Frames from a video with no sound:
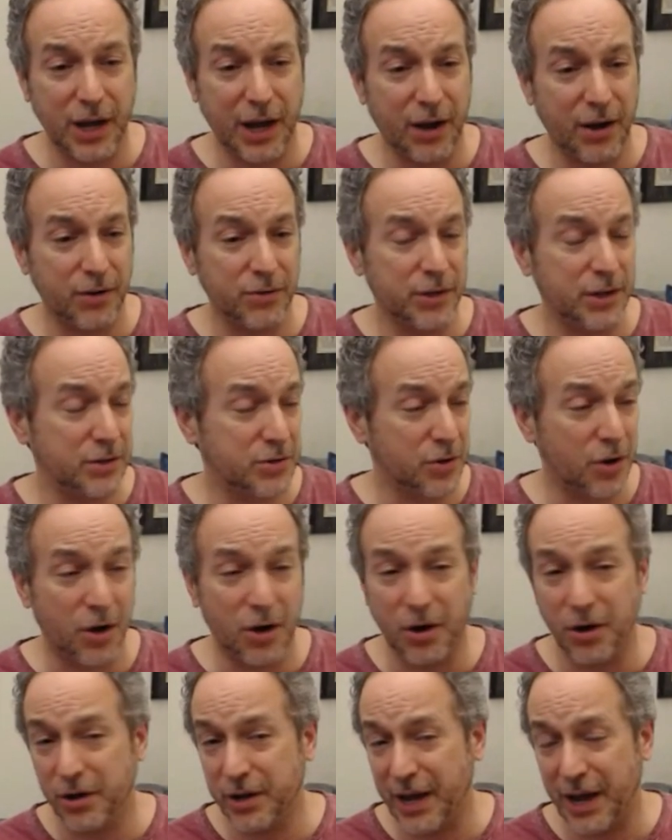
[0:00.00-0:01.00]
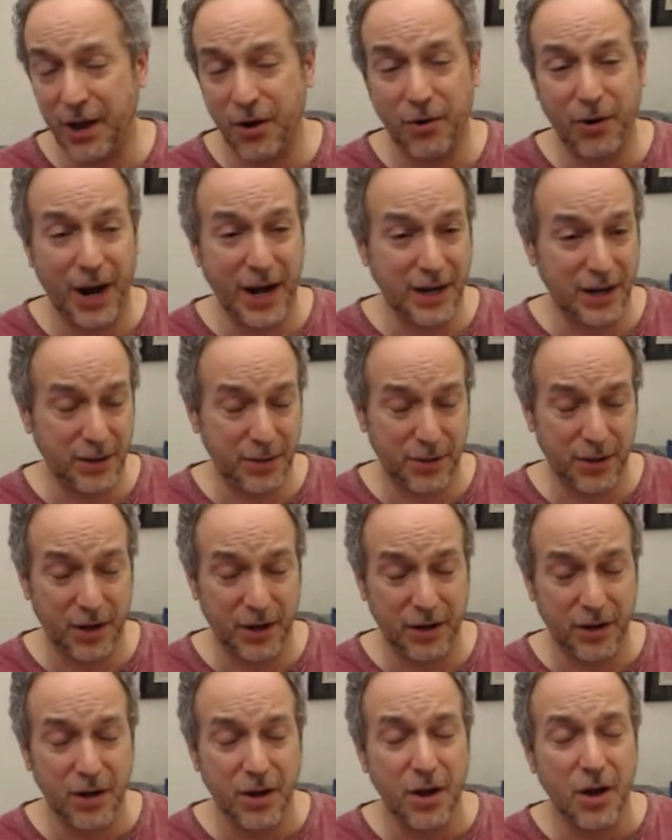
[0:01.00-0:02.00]
how they talk, how
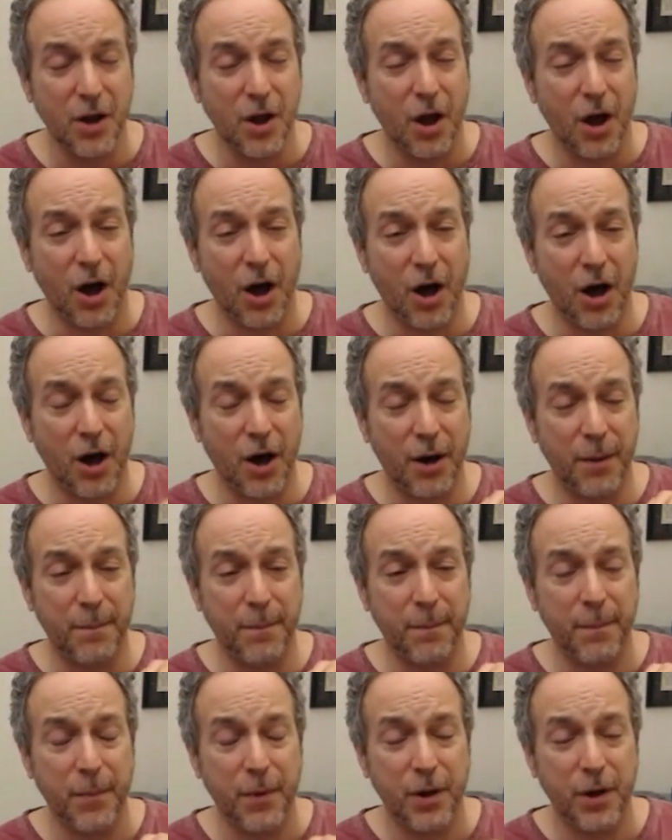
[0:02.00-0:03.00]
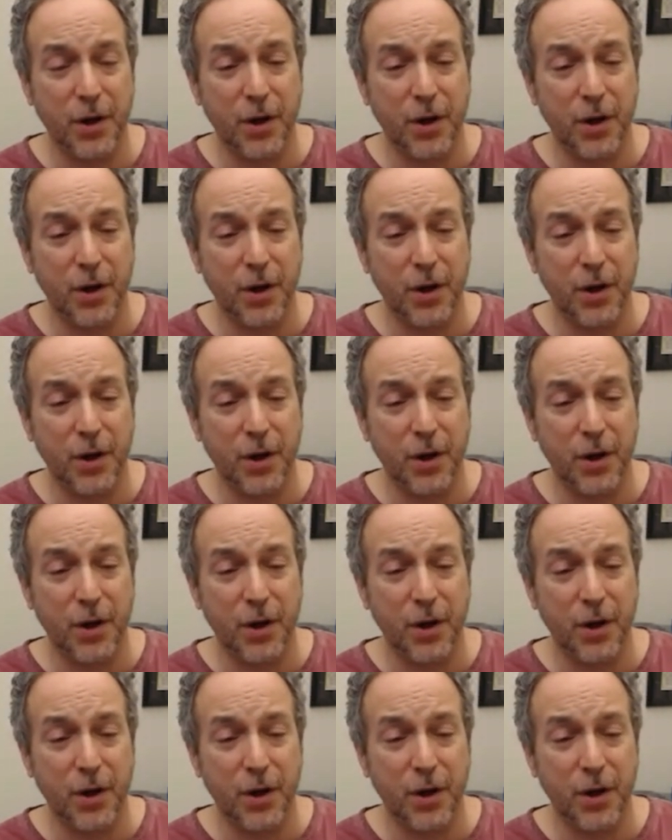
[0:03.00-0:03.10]
anything um,